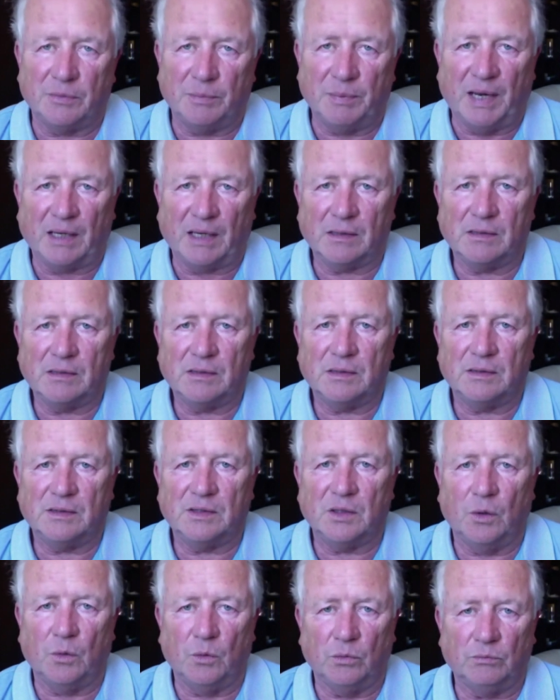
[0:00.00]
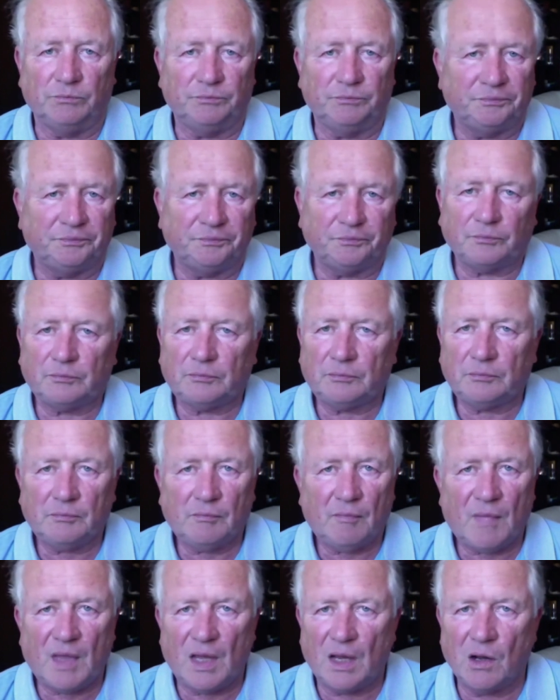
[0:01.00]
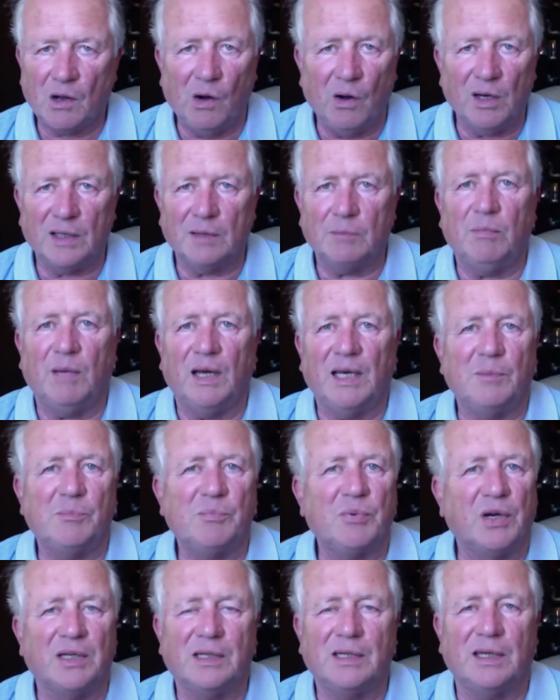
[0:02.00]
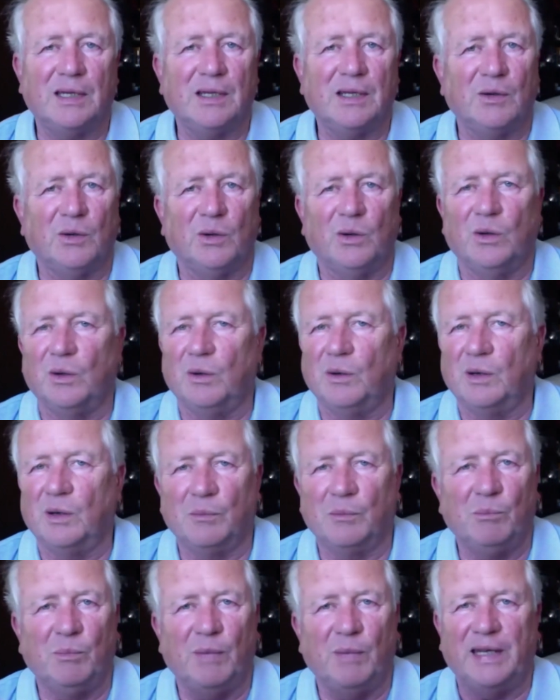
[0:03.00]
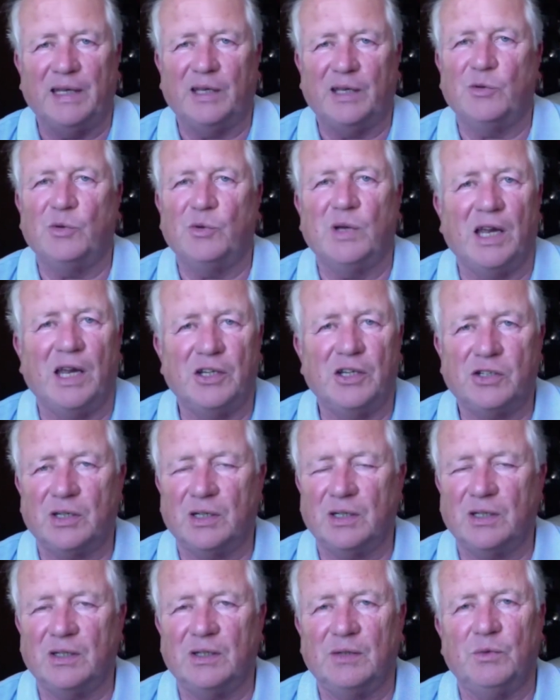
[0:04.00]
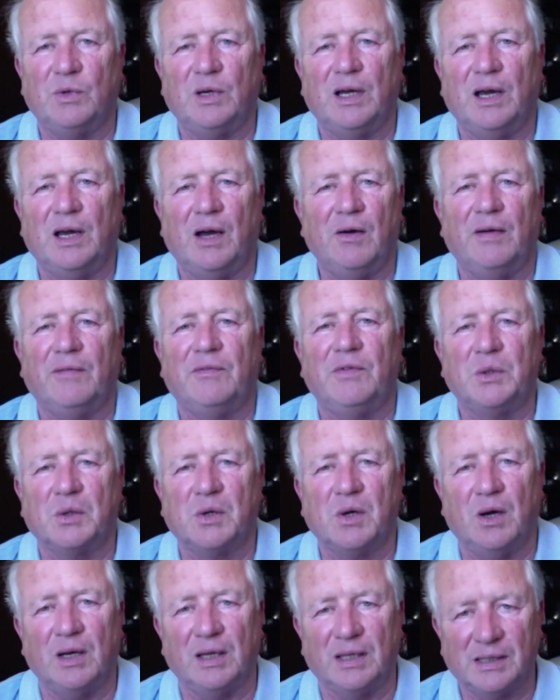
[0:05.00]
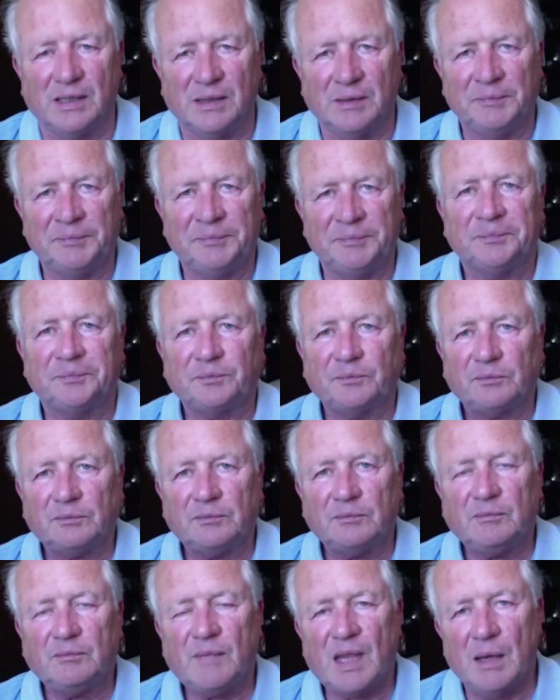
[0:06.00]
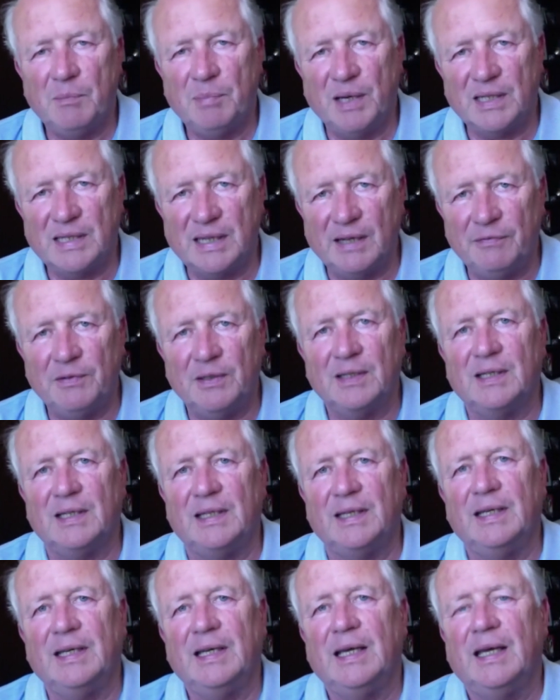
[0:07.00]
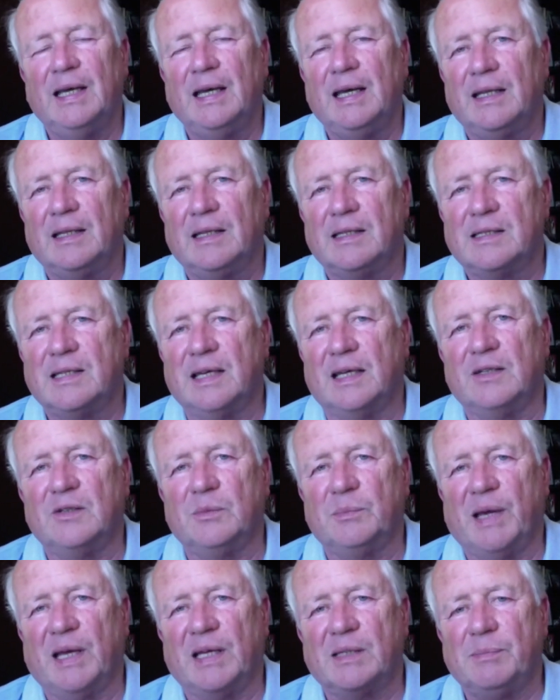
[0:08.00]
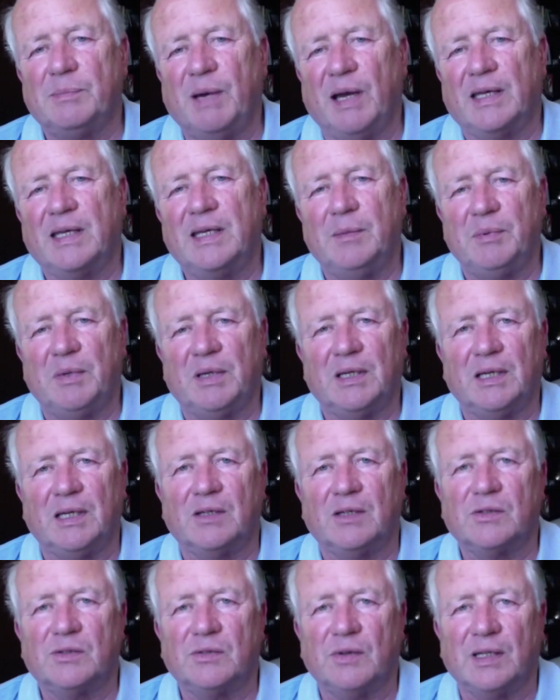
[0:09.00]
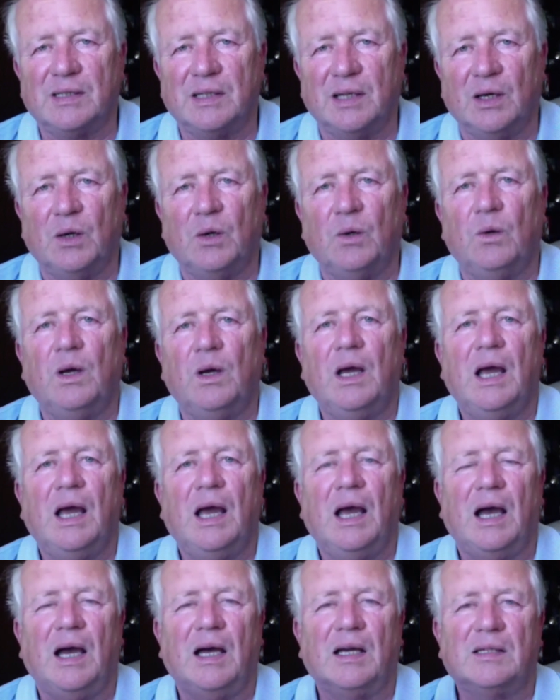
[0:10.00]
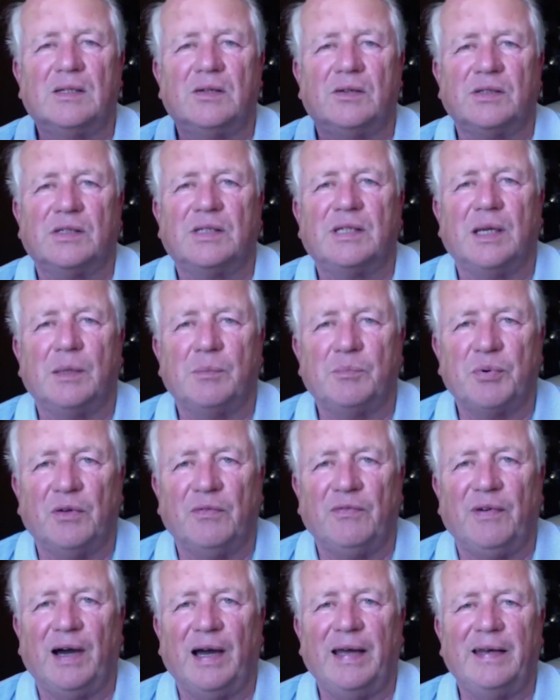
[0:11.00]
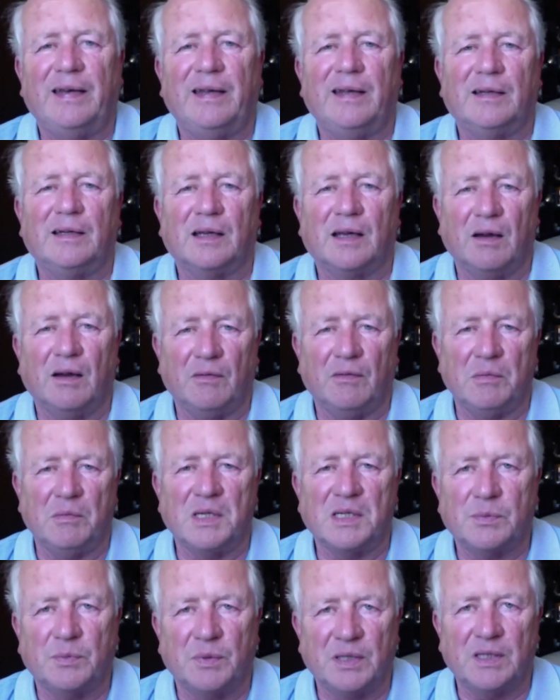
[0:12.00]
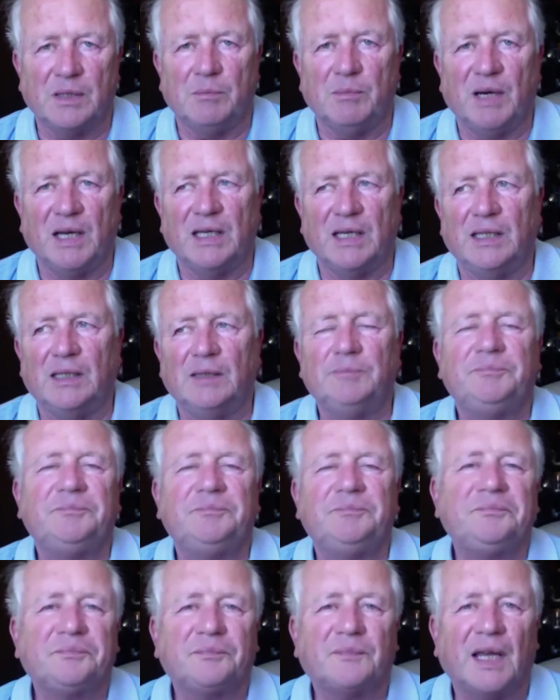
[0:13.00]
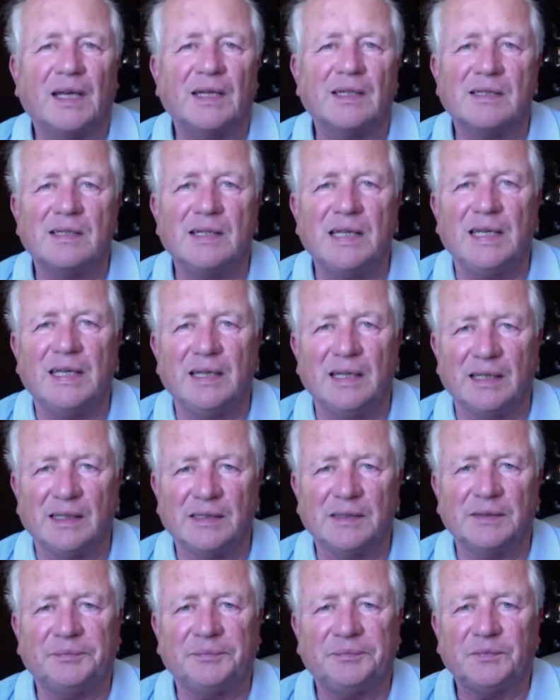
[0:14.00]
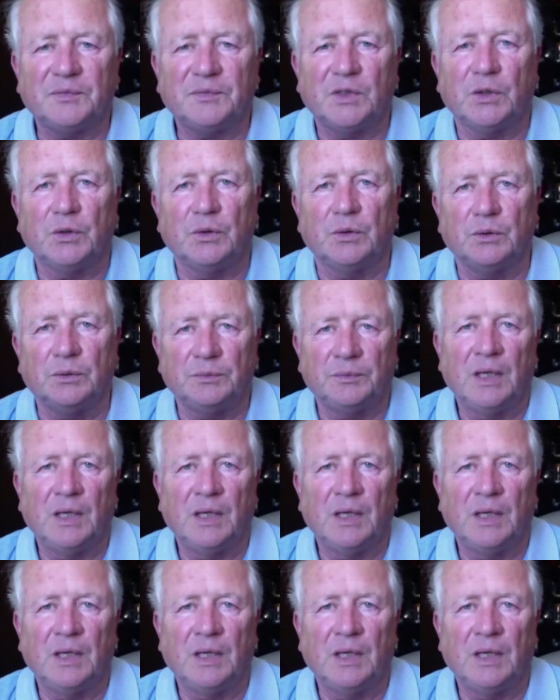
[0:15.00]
banks. So call it money printing or money creation, however you call it, but definitely the central banks, by keeping the interest rates low, are, so to say, providing the governments with the money that is needed to